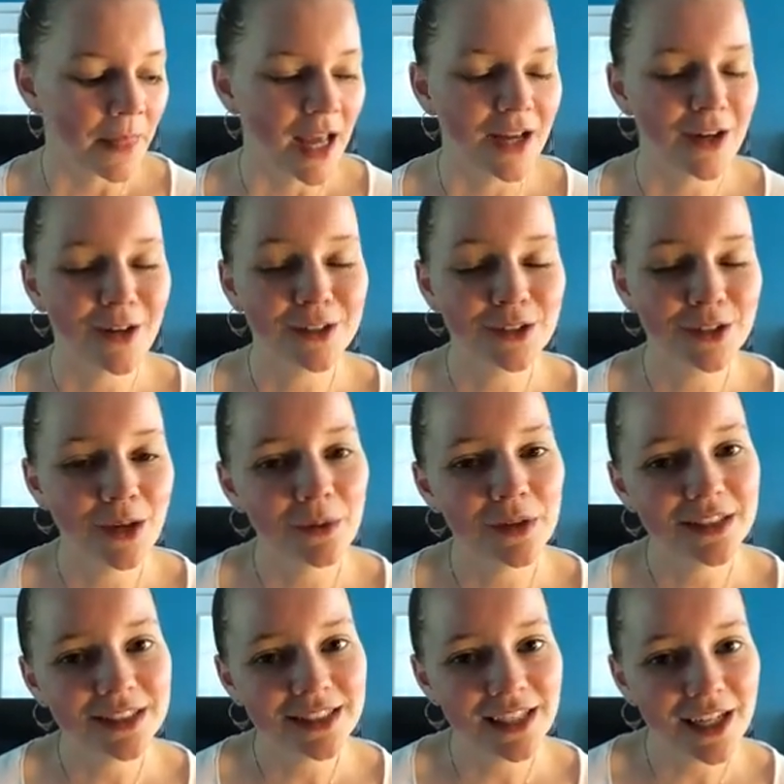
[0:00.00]
And also I
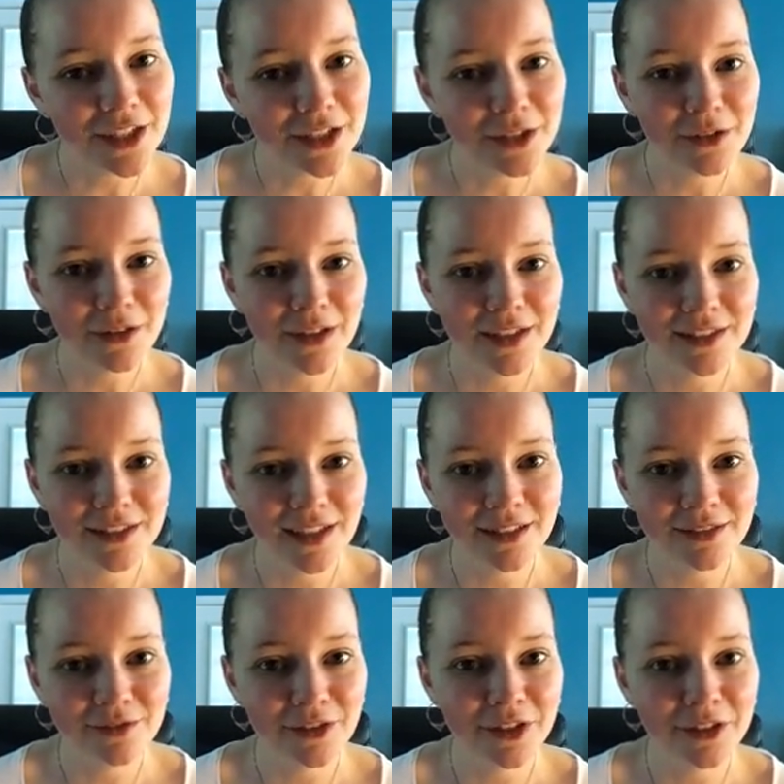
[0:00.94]
wanted to tell you he's
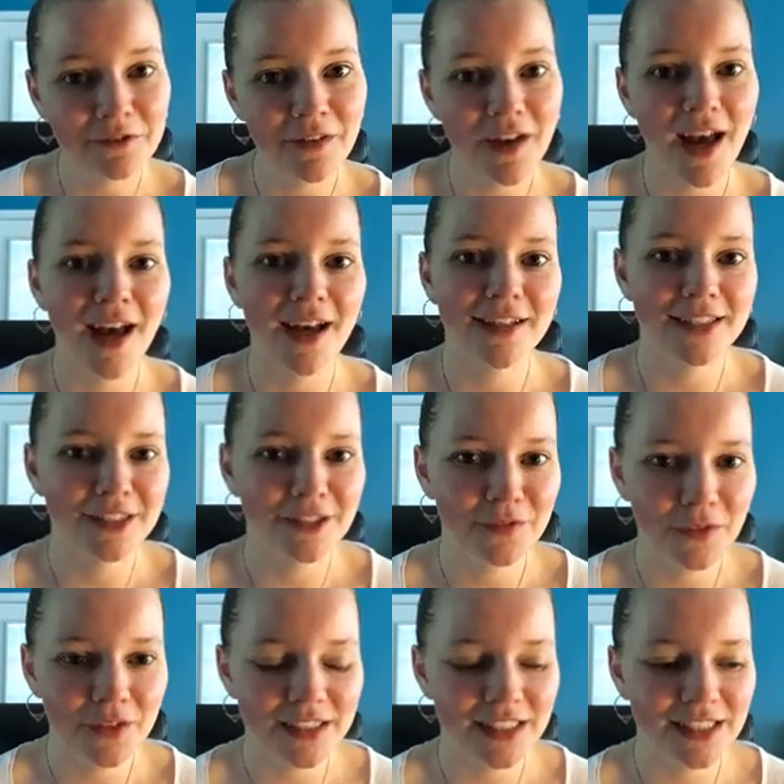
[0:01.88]
getting really fat. He's
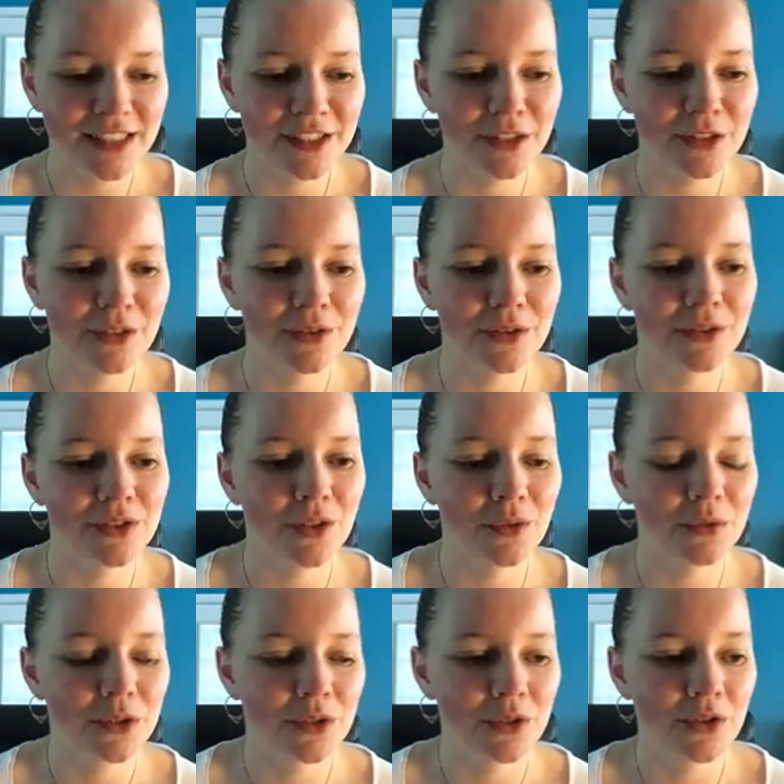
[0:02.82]
14 too, so
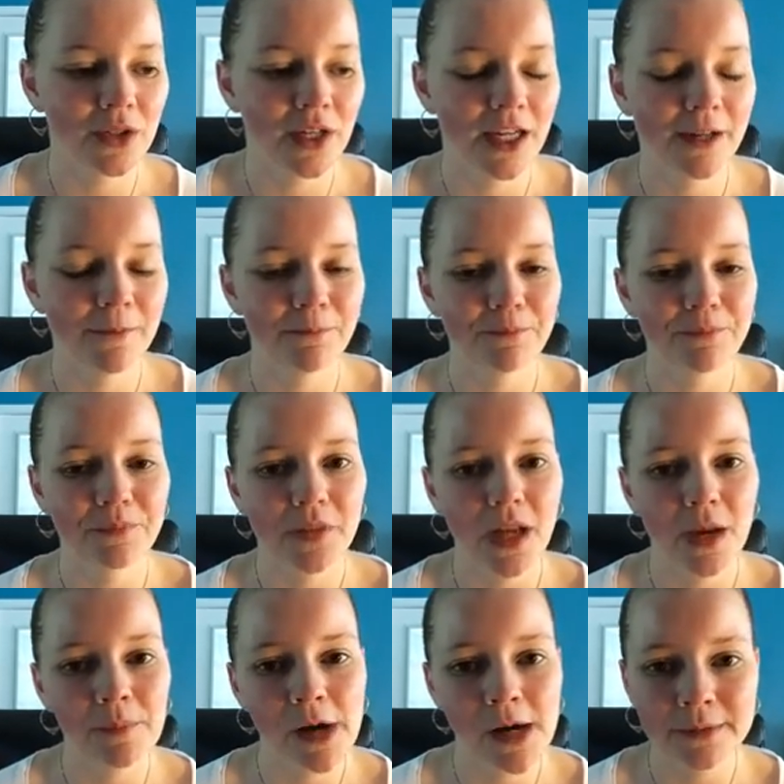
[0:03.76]
we're doing great.
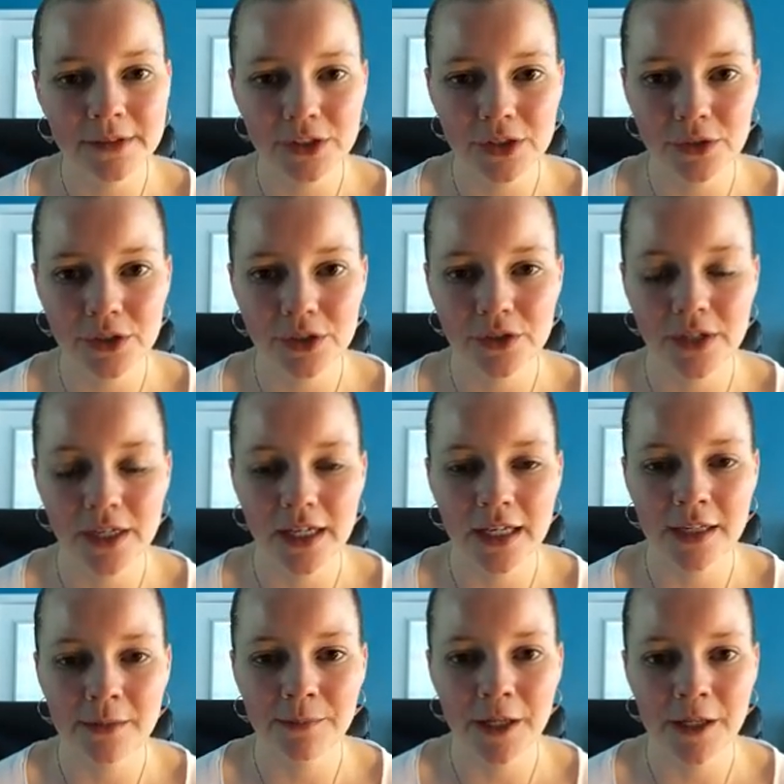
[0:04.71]
Mama's doing
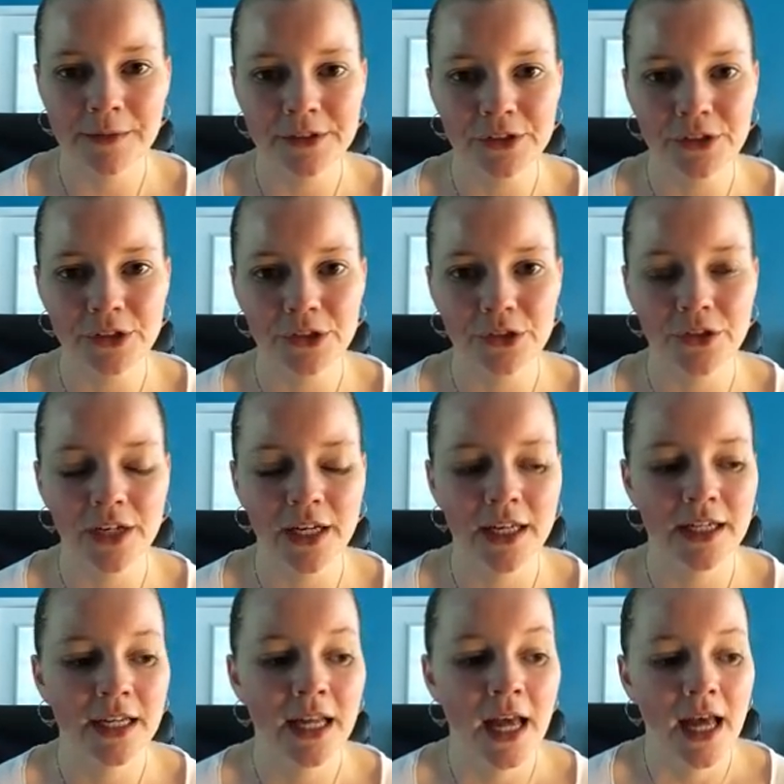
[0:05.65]
great, baby's doing
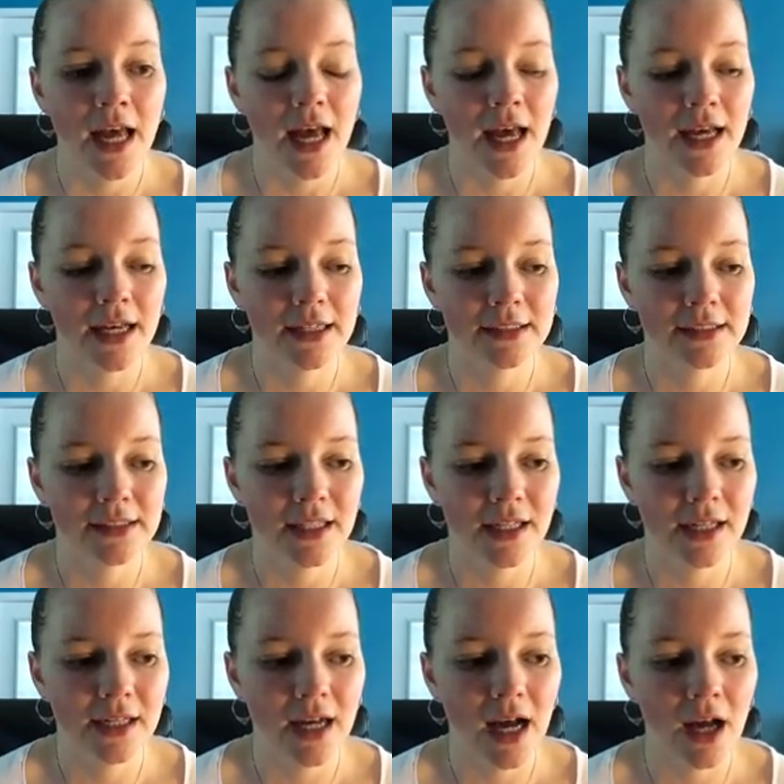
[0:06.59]
great, and
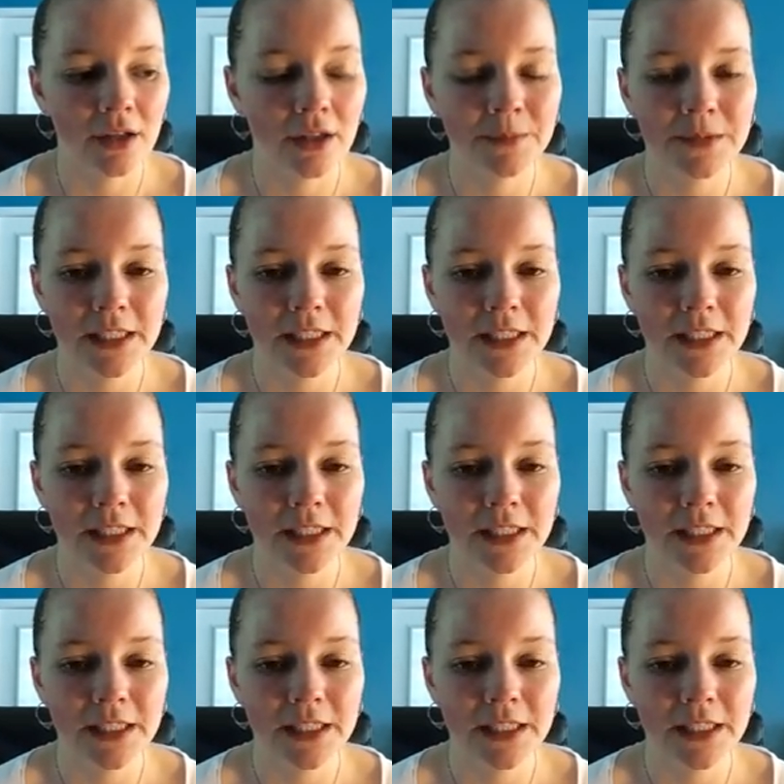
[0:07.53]
I'll